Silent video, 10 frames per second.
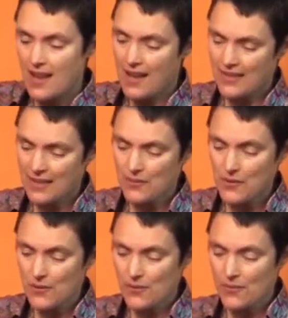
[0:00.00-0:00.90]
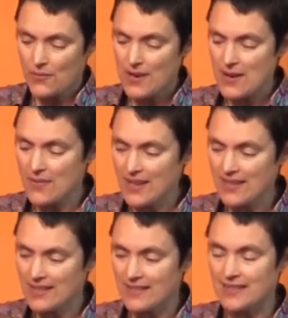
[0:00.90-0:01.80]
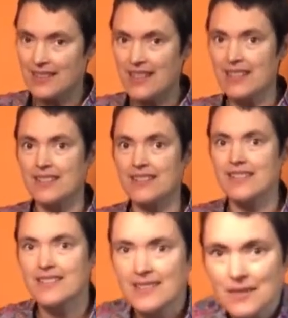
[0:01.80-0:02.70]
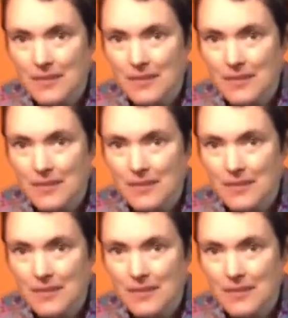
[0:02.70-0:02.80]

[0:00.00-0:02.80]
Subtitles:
and then I've got 3 fingers underneath. Can you see what